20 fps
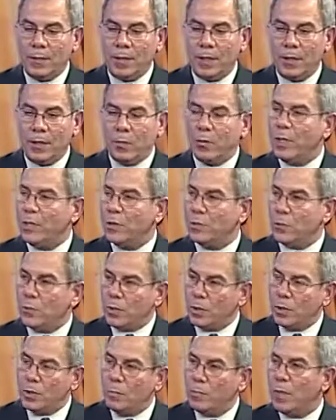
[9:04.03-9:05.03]
increase
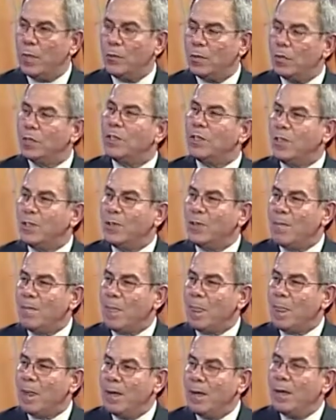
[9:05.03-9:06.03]
were to be rescinded.
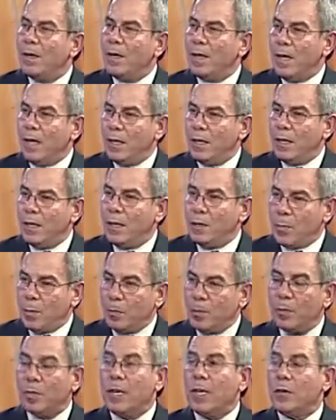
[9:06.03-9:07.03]
Mm-hmm. uh, the
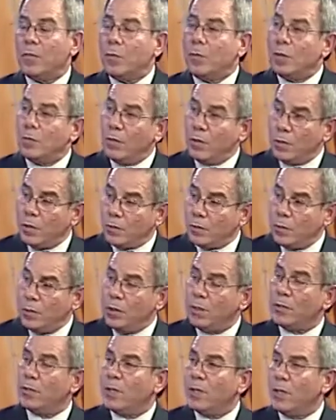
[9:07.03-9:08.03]
people of California voted two
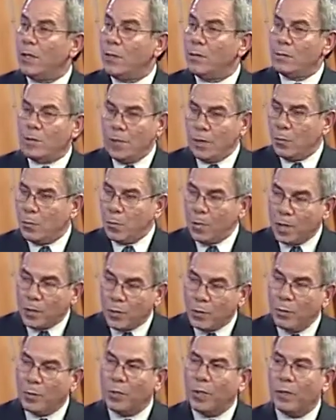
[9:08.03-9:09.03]
years ago that it would be a
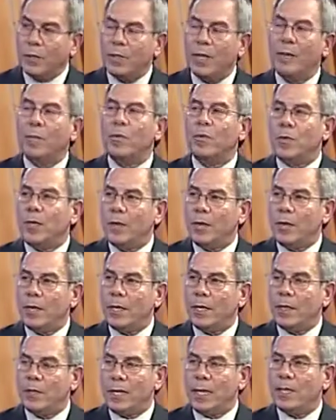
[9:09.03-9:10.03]
two-year
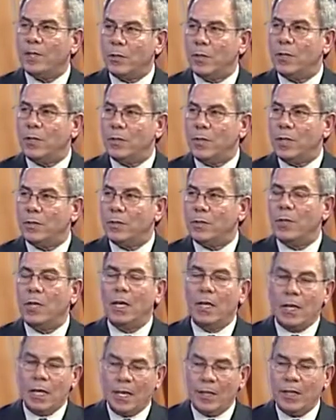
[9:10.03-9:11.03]
temporary tax increase.
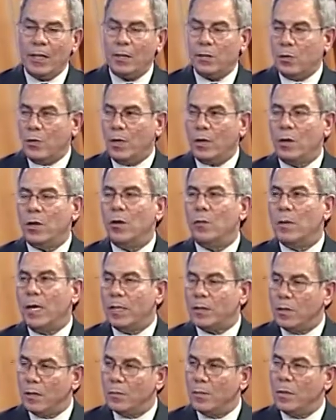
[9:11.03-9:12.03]
I think he's going to go
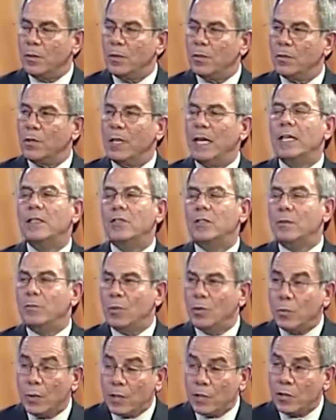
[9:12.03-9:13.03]
back to the voters and ask them
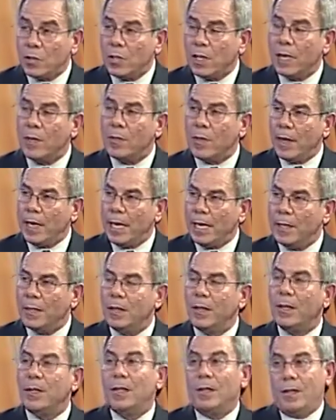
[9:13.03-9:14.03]
to extend that.
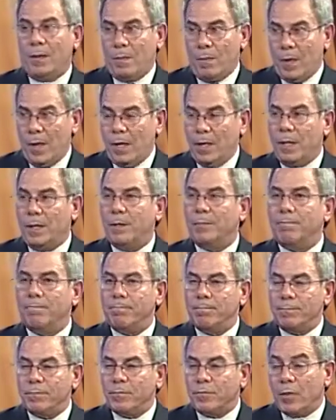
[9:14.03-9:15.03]
Extend that.
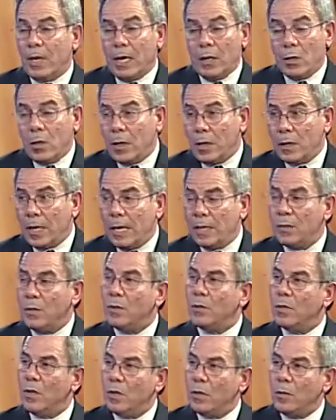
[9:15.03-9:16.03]
Um, for how long, I
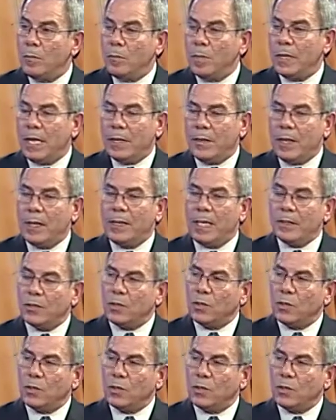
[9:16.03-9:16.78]
don't know, but I think that's